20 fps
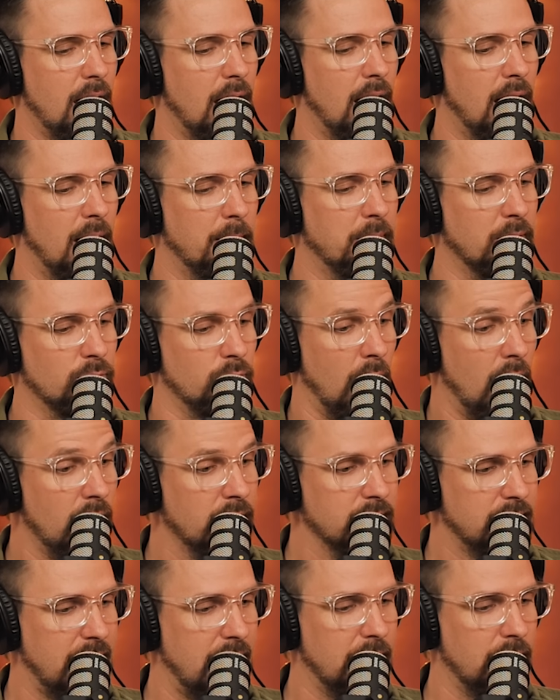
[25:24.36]
but
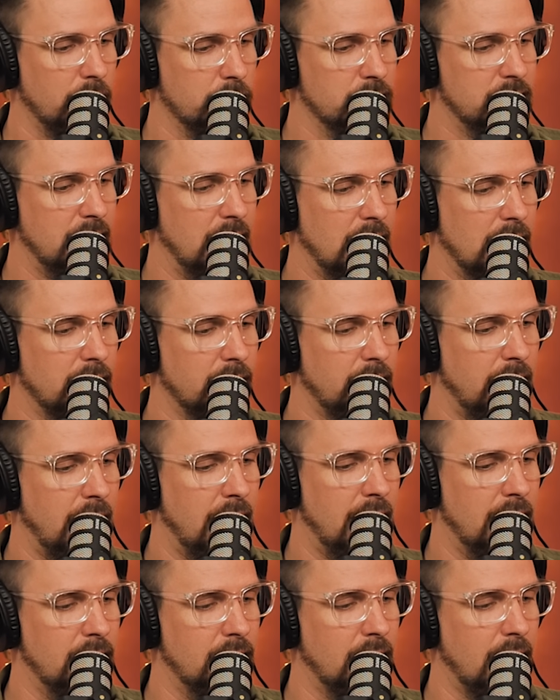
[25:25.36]
Ron's hand goes in the air,
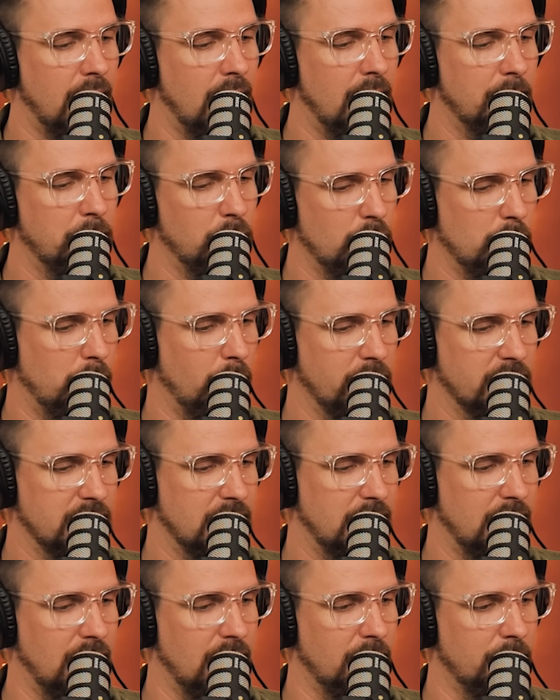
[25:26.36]
and Moody points
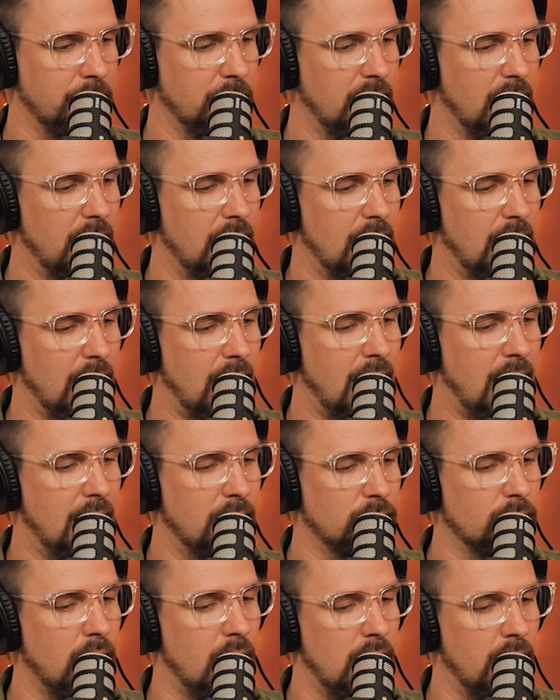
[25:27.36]
at him,
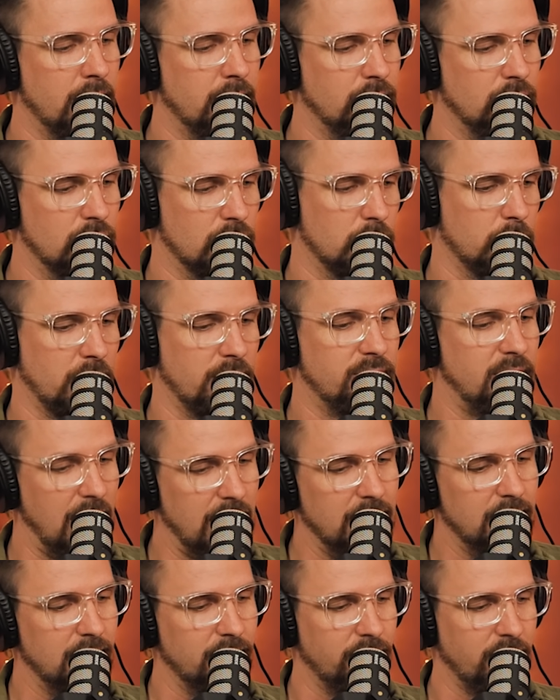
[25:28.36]
and Ron just sort of
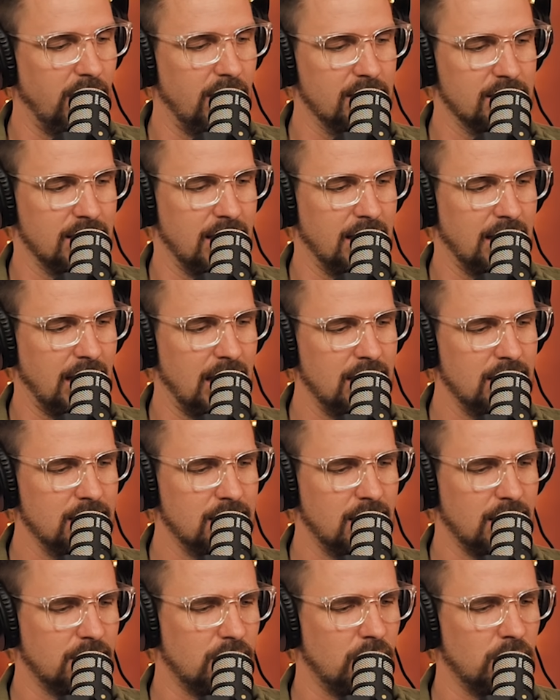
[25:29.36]
tentatively is like,
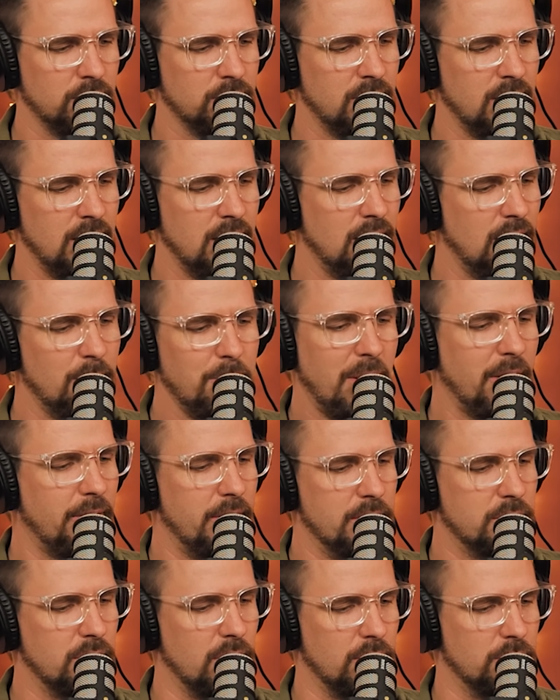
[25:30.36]
"Is it called the
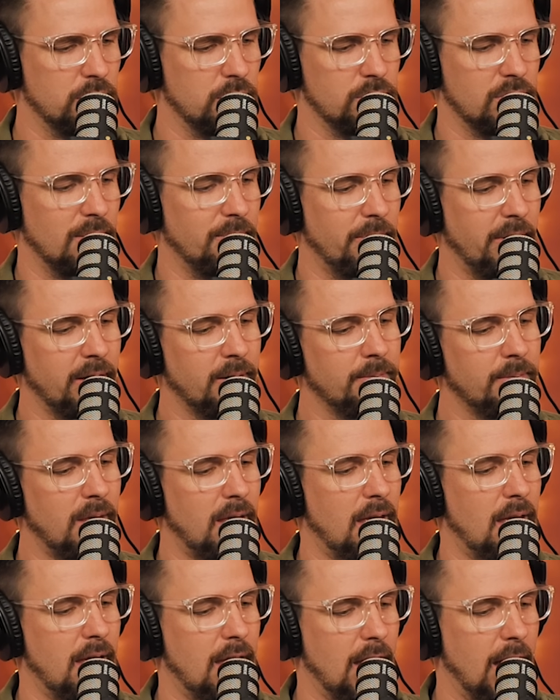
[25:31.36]
Imperious Curse or something?"
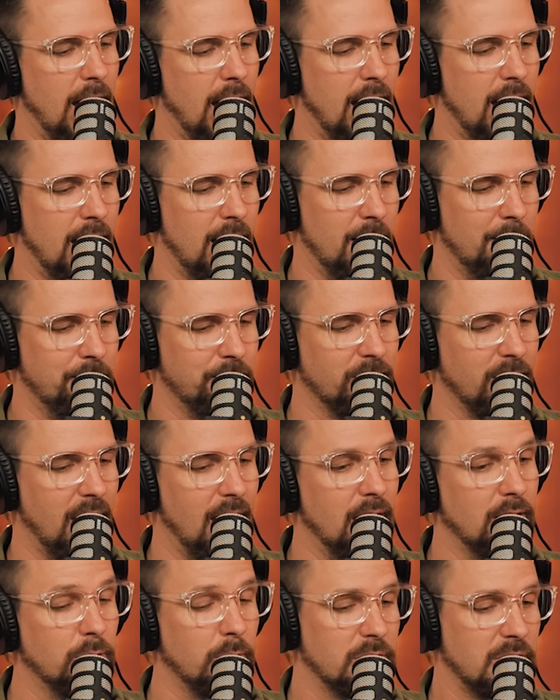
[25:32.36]
To
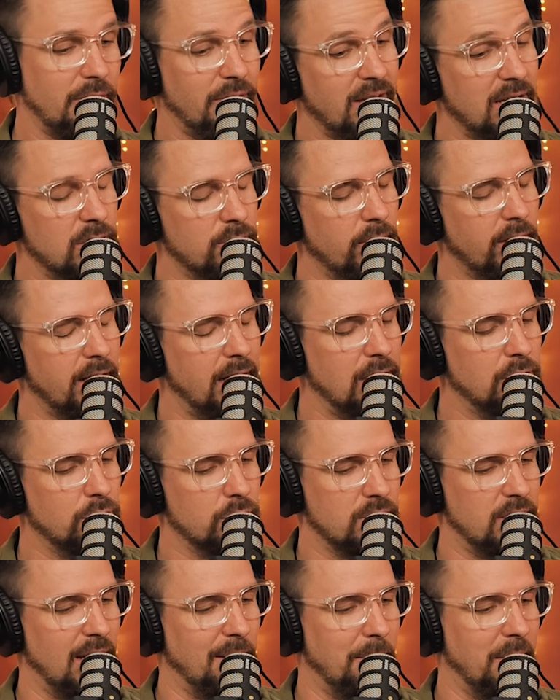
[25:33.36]
which I think is very
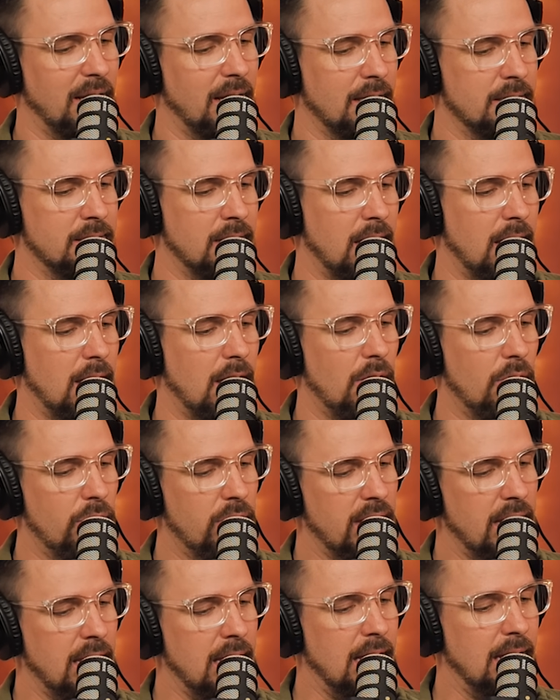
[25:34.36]
interesting because
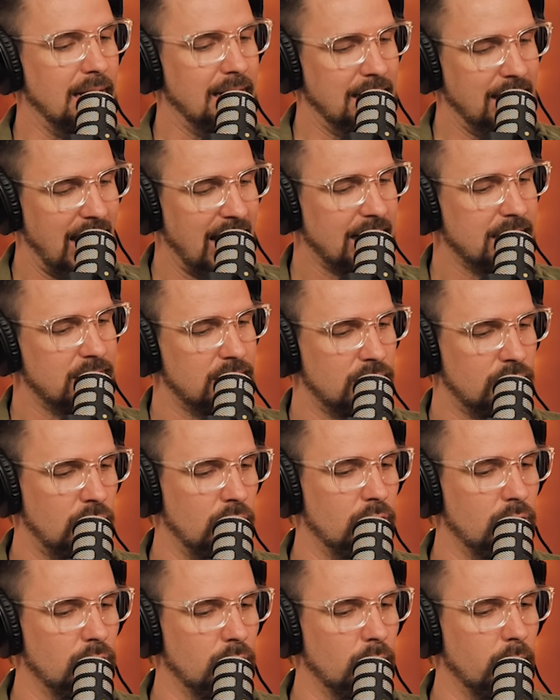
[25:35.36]
the next
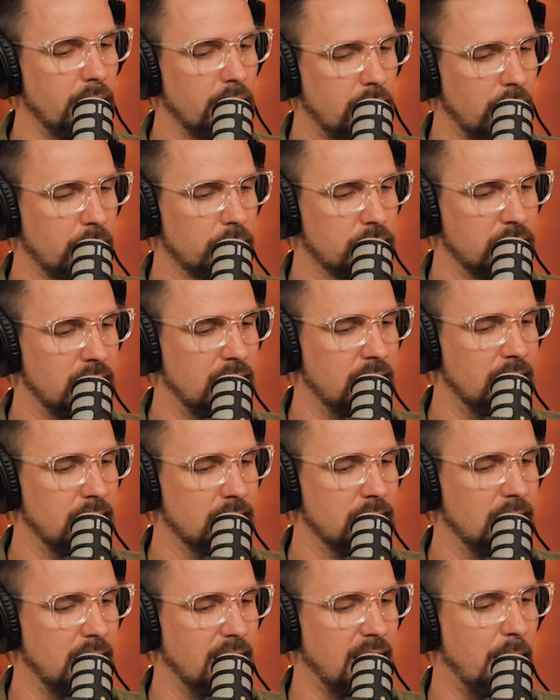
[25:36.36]
two
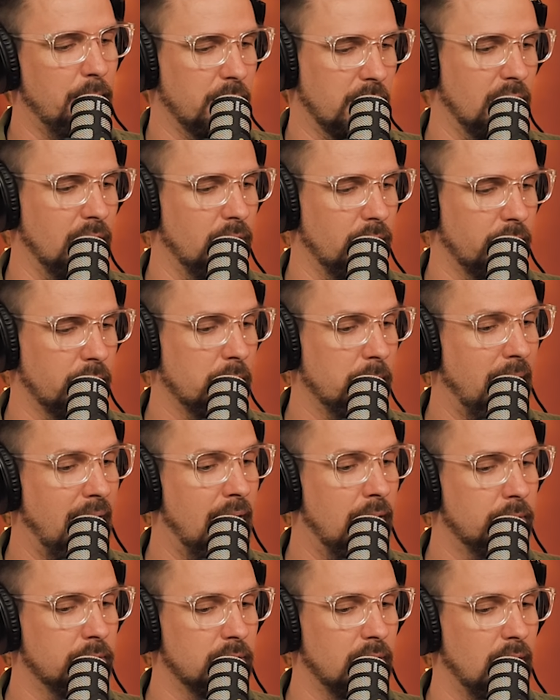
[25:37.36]
curses that we're going to learn
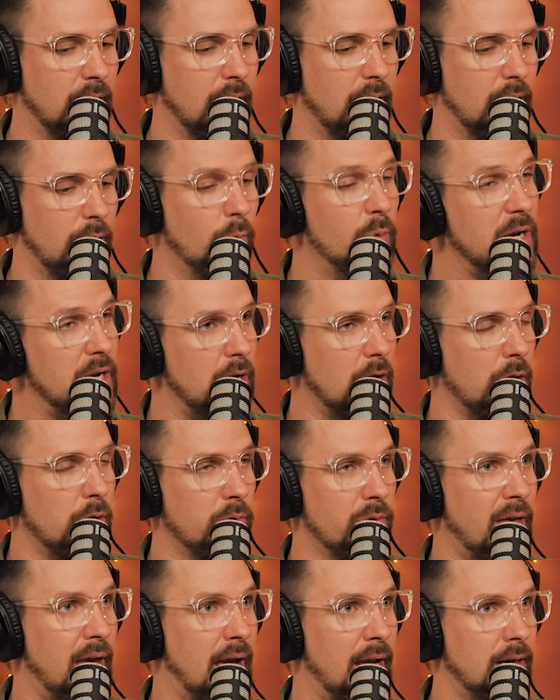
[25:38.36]
about, we know
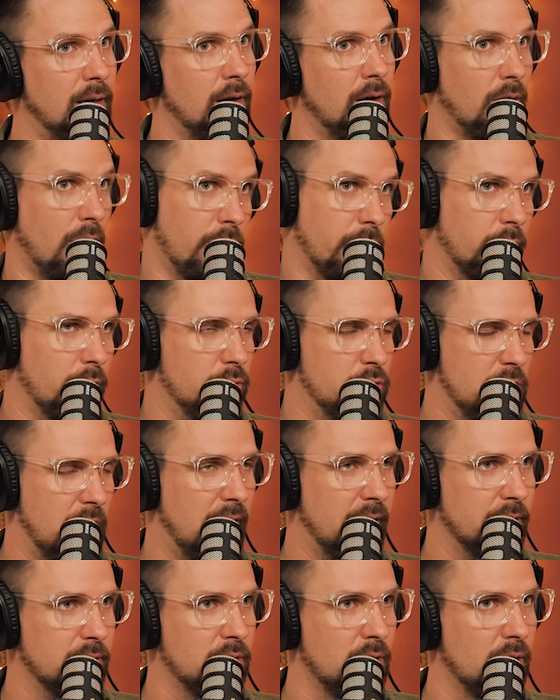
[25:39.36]
that are the
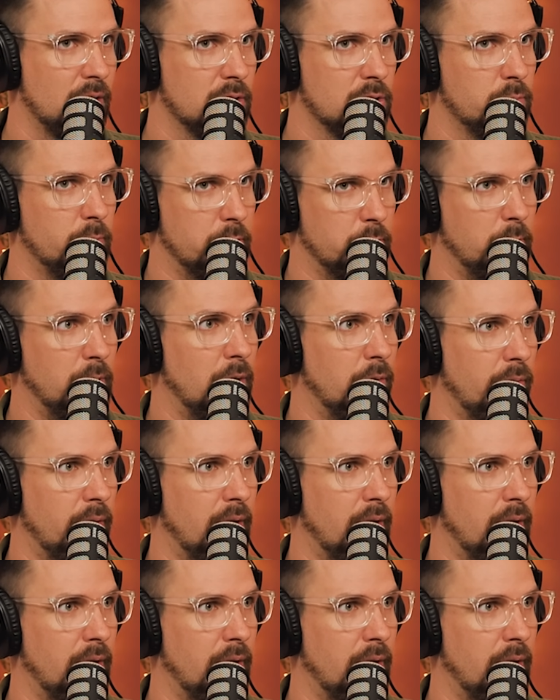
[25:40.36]
Cruciatus Curse, which we know